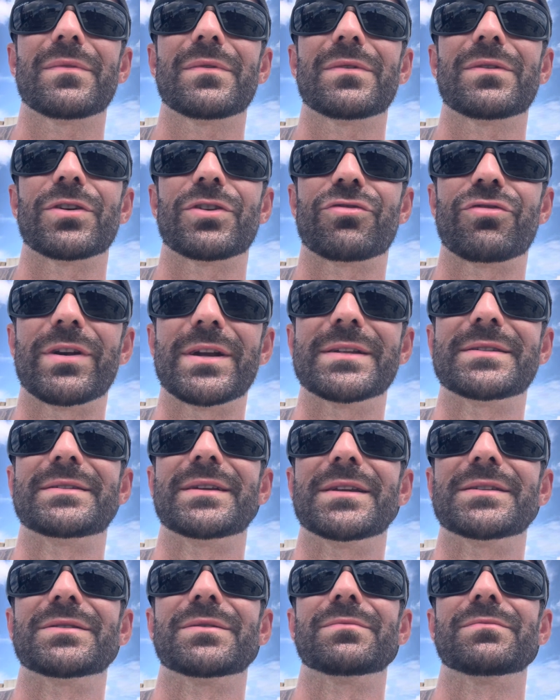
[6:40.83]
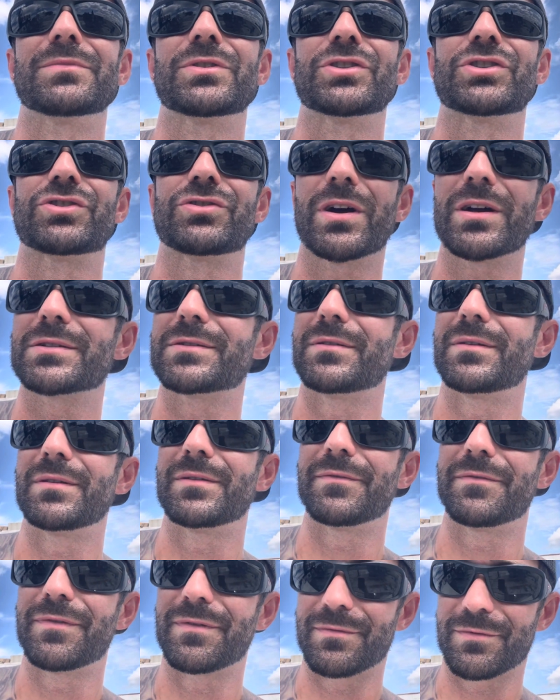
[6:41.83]
the criticism,
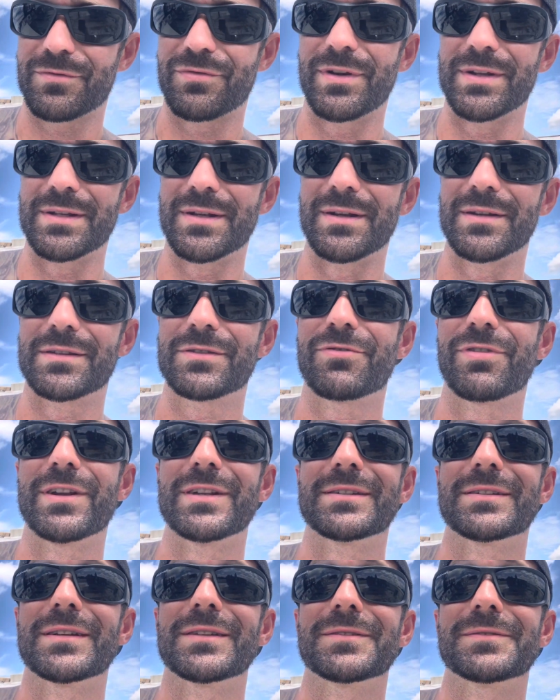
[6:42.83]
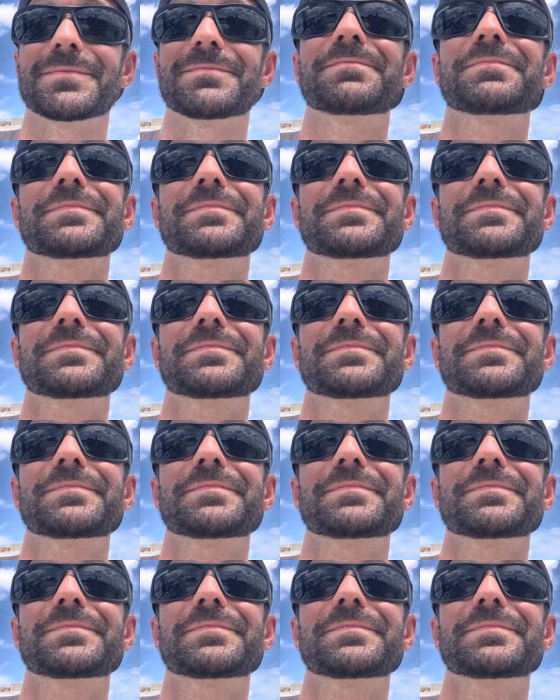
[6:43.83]
constructive criticism,